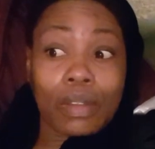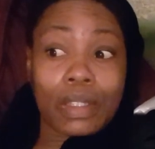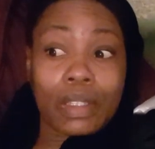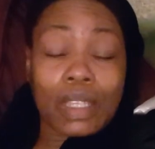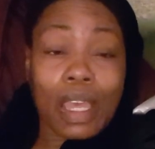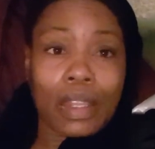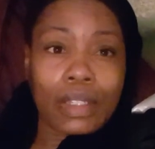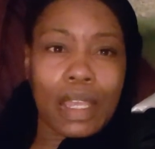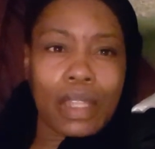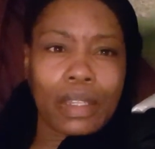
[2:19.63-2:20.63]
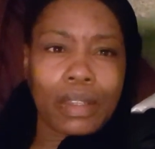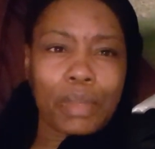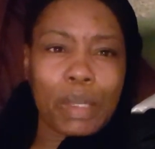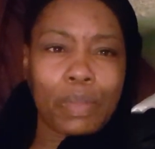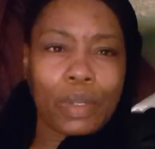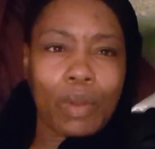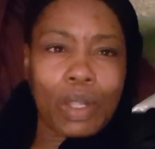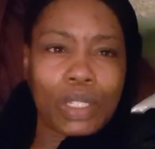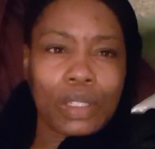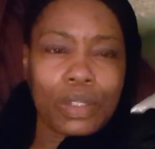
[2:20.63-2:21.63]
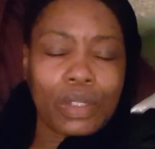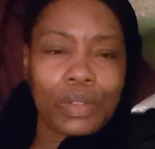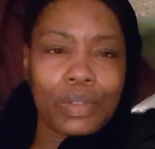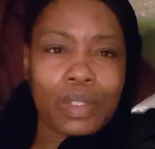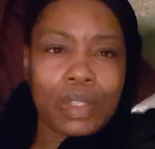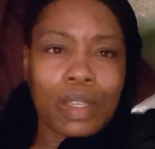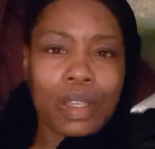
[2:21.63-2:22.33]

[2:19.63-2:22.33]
it's kind of telling. People are watching the news